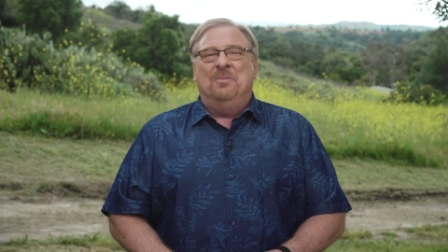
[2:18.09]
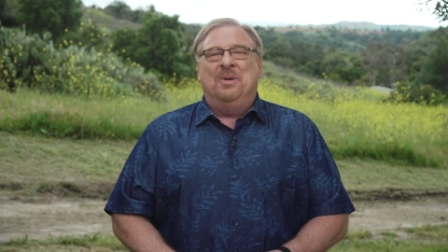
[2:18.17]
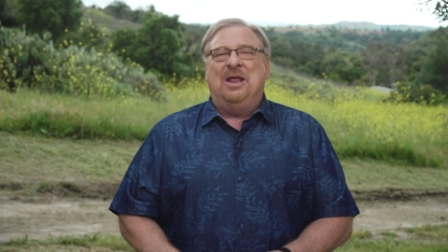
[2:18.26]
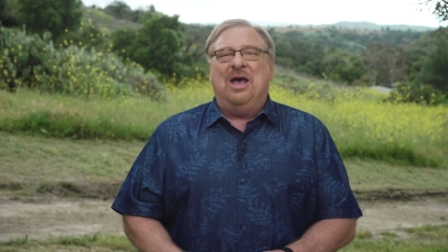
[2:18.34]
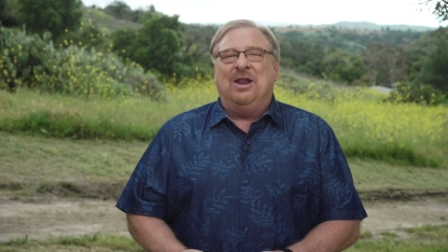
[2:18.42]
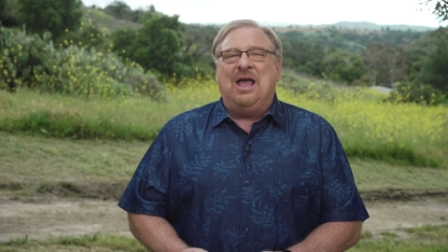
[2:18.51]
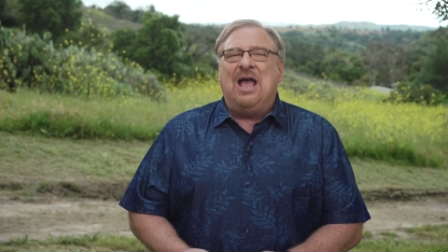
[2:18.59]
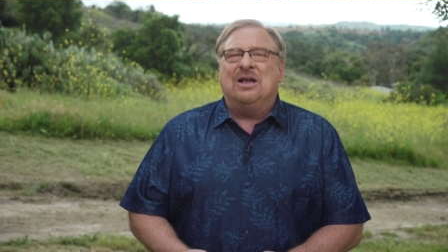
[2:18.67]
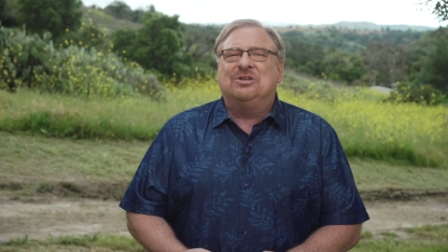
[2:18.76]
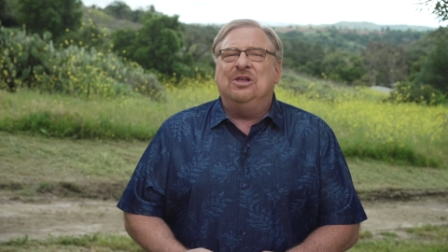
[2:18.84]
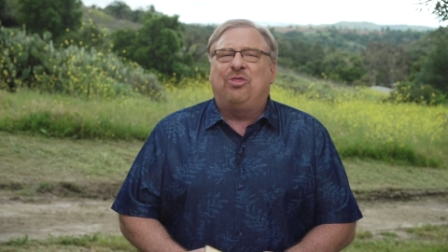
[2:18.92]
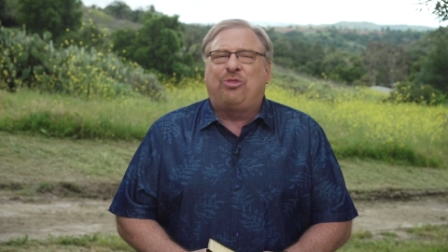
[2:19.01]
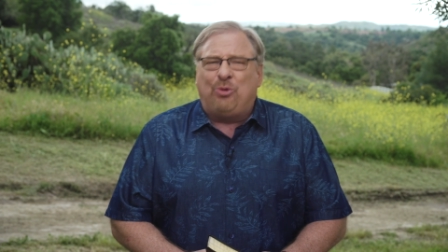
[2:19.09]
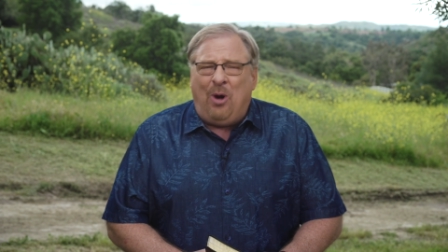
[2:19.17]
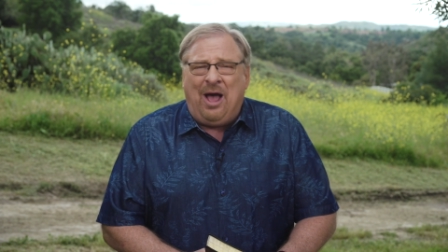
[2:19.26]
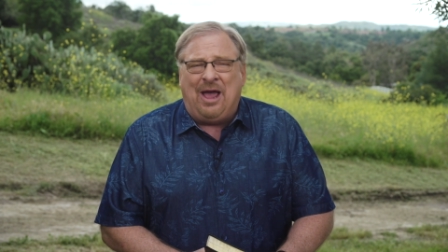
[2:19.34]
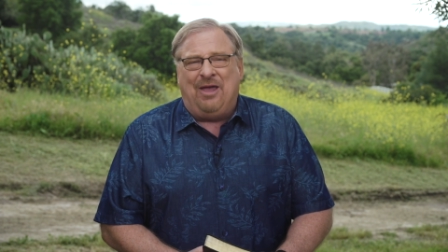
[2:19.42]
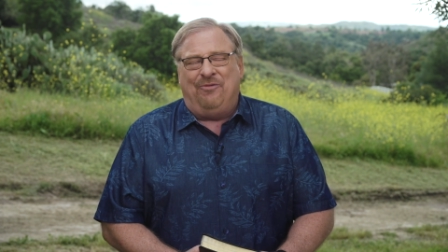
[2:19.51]
but how to actually
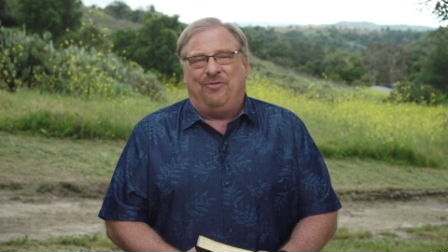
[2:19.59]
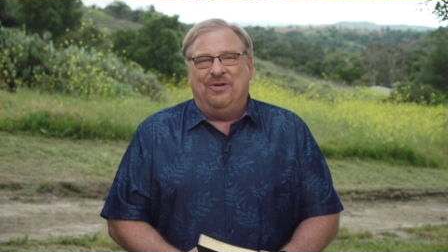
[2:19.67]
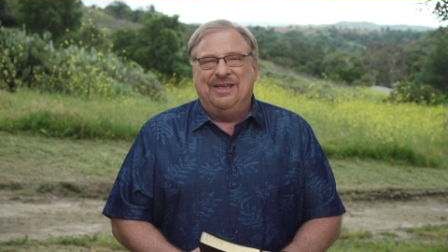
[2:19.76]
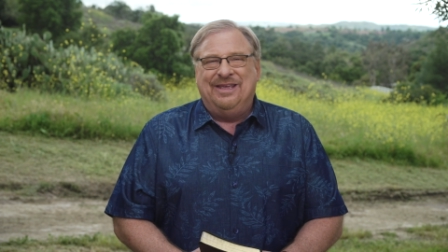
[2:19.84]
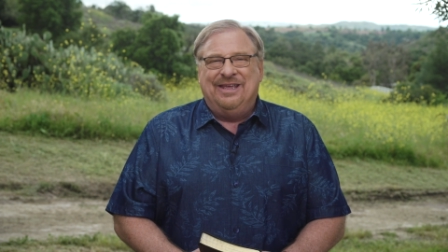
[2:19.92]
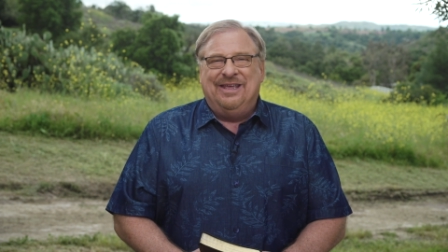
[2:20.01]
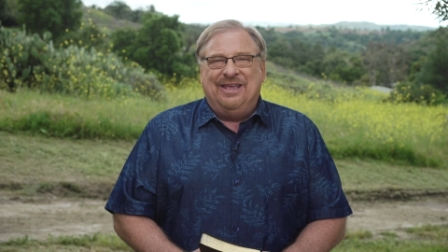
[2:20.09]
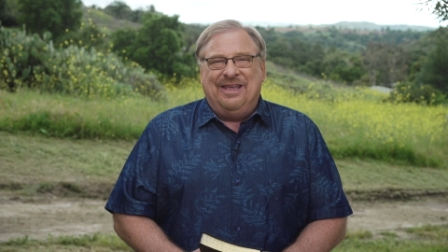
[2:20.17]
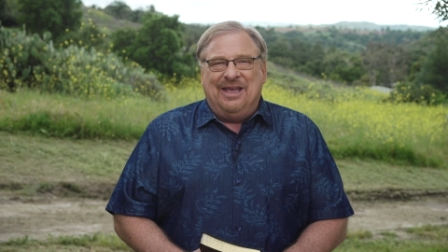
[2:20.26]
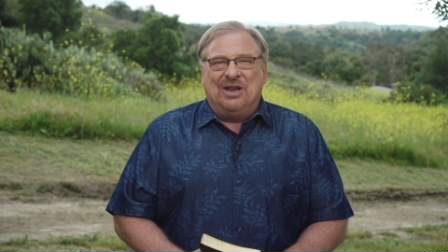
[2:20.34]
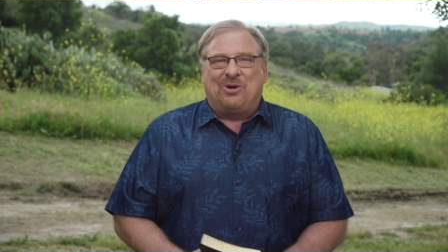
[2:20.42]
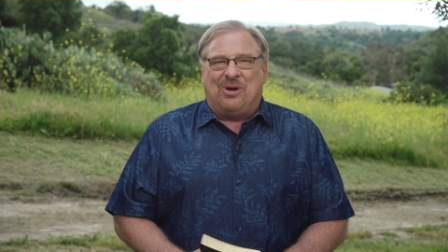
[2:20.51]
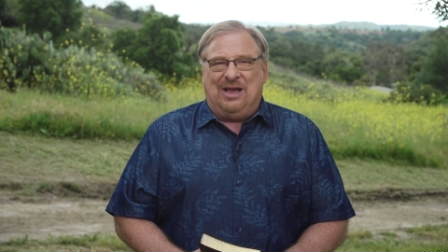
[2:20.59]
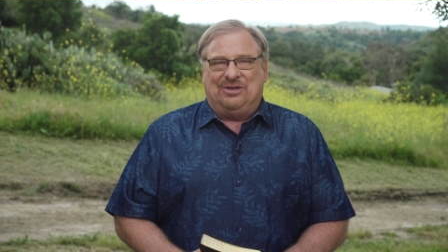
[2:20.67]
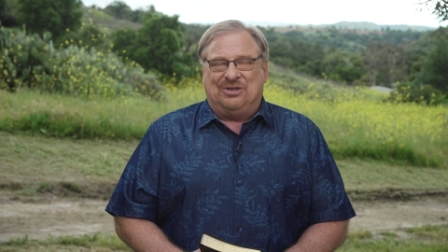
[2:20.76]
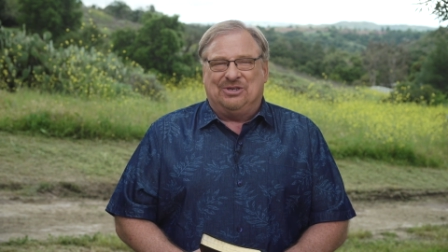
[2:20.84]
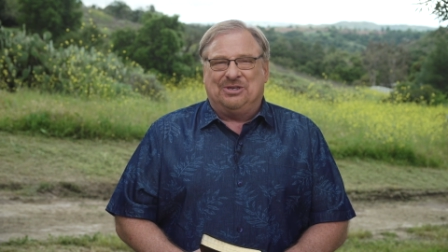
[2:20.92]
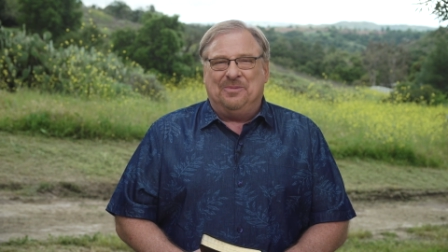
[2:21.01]
thrive in a
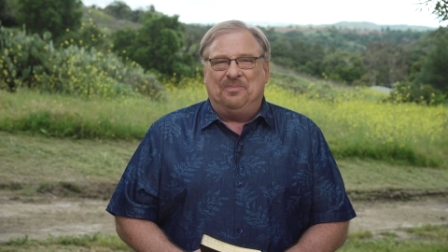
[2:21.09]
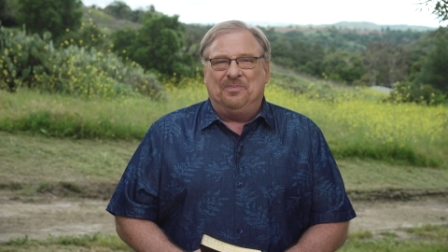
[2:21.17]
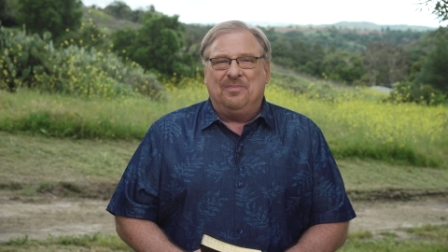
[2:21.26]
crisis.